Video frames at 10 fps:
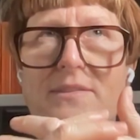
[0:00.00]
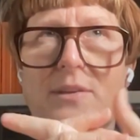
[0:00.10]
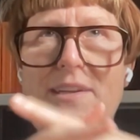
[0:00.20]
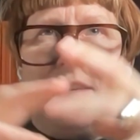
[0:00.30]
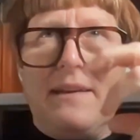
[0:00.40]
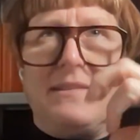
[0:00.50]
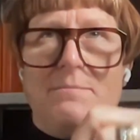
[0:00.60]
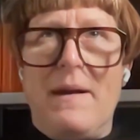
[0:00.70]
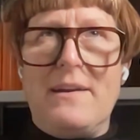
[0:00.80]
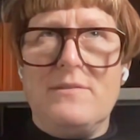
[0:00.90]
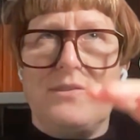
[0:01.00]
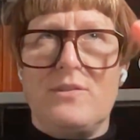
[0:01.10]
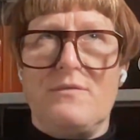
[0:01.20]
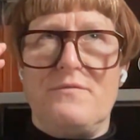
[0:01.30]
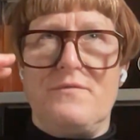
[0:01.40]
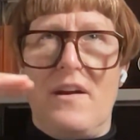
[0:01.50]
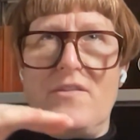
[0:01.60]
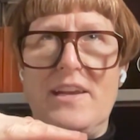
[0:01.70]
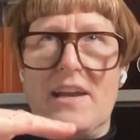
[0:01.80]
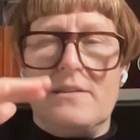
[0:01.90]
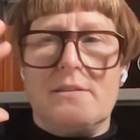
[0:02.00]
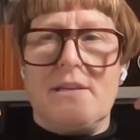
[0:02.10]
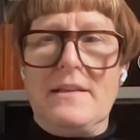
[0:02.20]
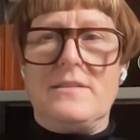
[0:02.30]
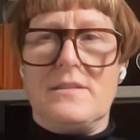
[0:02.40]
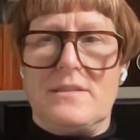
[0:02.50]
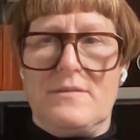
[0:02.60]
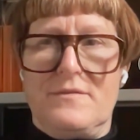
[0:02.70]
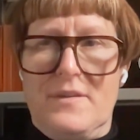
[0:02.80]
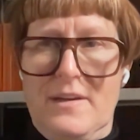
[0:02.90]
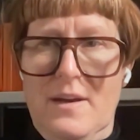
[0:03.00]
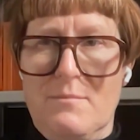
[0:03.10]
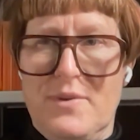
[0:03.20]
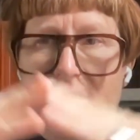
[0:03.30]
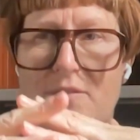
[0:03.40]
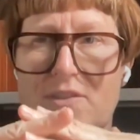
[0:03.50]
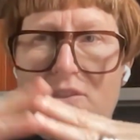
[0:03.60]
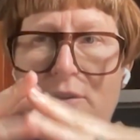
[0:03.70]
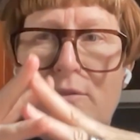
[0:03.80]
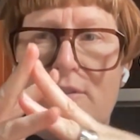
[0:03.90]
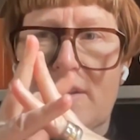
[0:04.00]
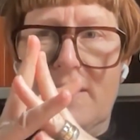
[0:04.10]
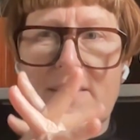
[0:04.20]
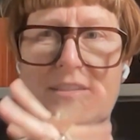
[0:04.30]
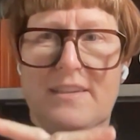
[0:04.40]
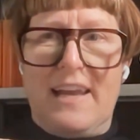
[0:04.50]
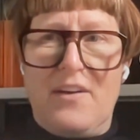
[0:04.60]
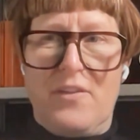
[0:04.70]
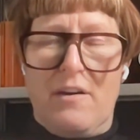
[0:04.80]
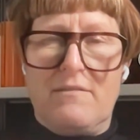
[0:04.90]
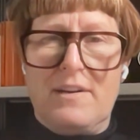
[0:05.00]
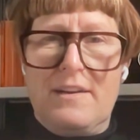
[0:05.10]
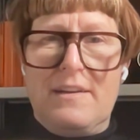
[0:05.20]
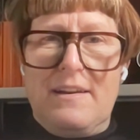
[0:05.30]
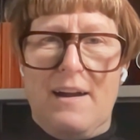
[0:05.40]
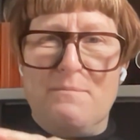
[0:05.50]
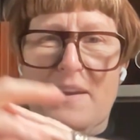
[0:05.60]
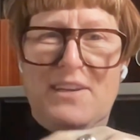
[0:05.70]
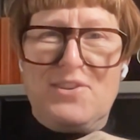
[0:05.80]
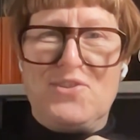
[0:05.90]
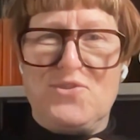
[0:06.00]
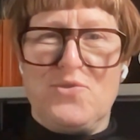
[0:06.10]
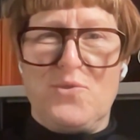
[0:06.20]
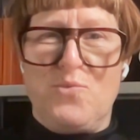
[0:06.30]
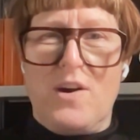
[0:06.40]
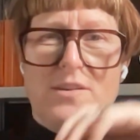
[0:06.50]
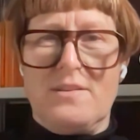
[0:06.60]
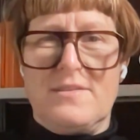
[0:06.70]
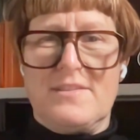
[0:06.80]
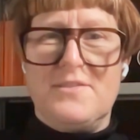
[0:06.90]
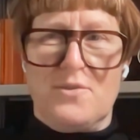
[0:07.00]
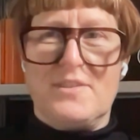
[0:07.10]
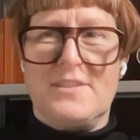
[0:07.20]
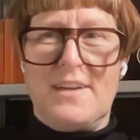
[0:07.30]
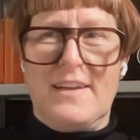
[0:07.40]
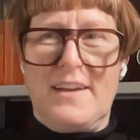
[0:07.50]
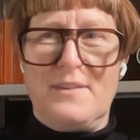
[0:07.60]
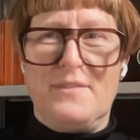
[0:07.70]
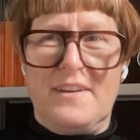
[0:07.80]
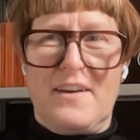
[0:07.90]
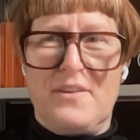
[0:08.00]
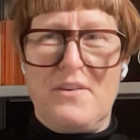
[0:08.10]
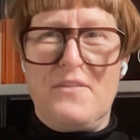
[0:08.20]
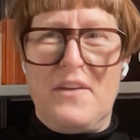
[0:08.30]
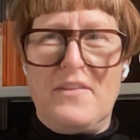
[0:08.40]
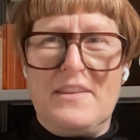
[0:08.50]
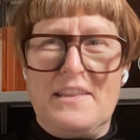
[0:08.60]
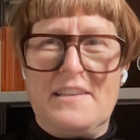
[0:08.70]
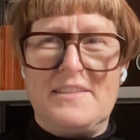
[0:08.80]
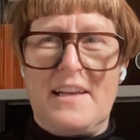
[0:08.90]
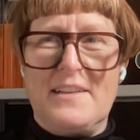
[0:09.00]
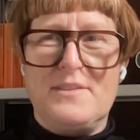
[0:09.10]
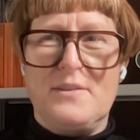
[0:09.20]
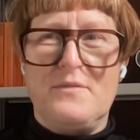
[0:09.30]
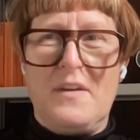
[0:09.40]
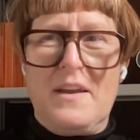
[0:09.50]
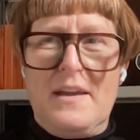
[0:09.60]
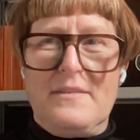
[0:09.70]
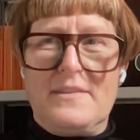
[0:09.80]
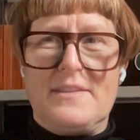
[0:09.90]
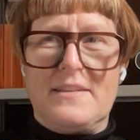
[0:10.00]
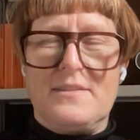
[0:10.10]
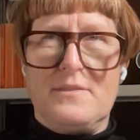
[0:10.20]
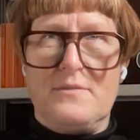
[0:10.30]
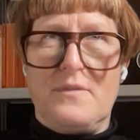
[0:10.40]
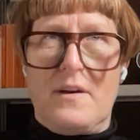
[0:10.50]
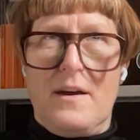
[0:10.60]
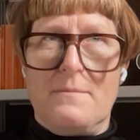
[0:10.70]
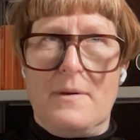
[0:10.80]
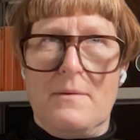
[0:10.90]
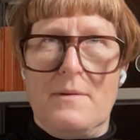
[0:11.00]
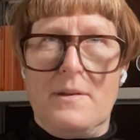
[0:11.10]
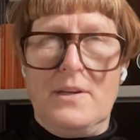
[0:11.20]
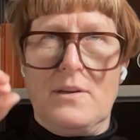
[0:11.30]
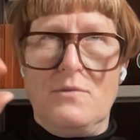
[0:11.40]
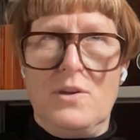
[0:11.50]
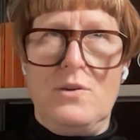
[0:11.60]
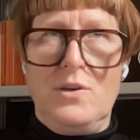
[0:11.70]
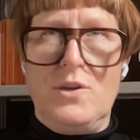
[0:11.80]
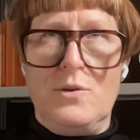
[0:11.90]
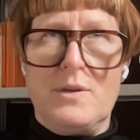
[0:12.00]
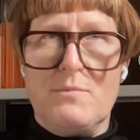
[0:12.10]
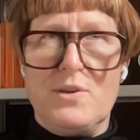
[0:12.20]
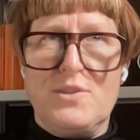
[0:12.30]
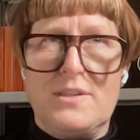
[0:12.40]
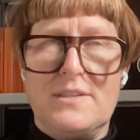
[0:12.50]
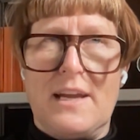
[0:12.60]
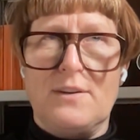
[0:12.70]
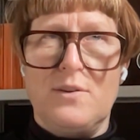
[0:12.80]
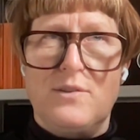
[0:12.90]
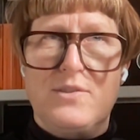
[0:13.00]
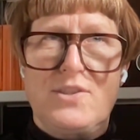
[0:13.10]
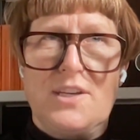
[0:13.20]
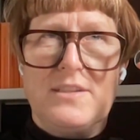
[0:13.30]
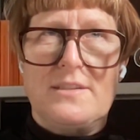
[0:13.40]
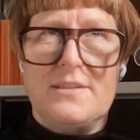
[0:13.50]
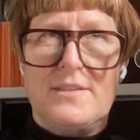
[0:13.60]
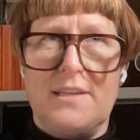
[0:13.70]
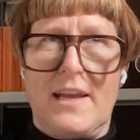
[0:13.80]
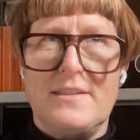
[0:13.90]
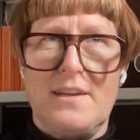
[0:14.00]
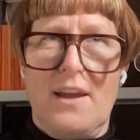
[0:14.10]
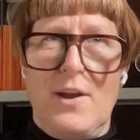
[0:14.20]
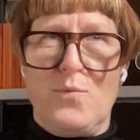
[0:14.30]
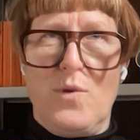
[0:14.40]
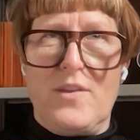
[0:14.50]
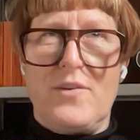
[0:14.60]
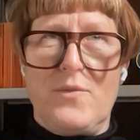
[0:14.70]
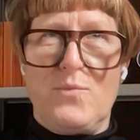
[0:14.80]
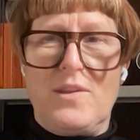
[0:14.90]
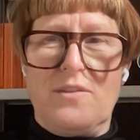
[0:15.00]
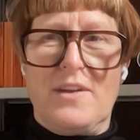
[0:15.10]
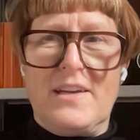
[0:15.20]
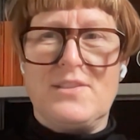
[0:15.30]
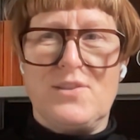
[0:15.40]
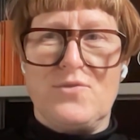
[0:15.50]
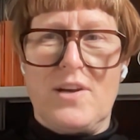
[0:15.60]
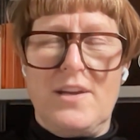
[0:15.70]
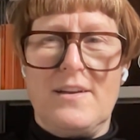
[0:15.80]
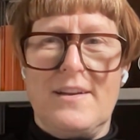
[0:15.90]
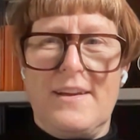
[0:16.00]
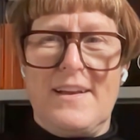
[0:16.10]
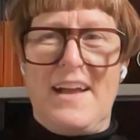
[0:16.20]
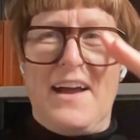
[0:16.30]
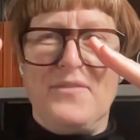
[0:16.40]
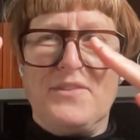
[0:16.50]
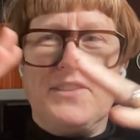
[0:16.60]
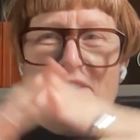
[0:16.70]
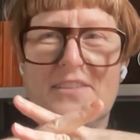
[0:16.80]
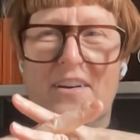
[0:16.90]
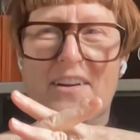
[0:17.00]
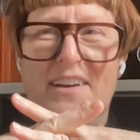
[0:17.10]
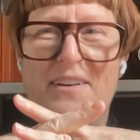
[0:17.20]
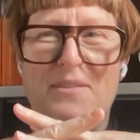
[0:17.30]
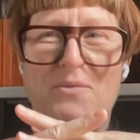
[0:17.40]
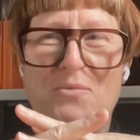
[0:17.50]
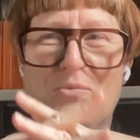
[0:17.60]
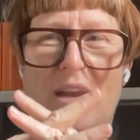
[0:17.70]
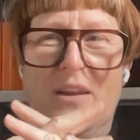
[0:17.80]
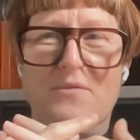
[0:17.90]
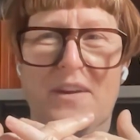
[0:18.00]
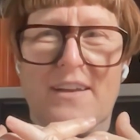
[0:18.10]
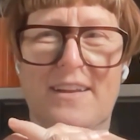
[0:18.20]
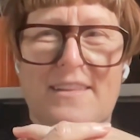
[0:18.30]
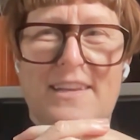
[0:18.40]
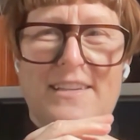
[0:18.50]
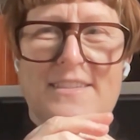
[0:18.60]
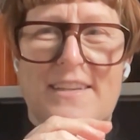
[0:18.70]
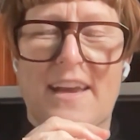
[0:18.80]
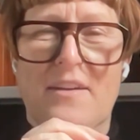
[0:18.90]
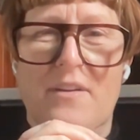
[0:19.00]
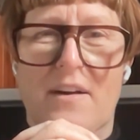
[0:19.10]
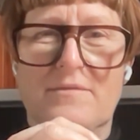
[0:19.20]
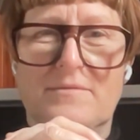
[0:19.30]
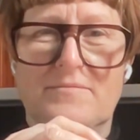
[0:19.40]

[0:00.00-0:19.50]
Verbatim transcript: So it's it's about sort of very sensitively bringing the two things together and making sure that one does not take over the other, and that this sense of the sense of um, uh, you know new new and emerging technologies sit with with the history mm. and the design weaving these together.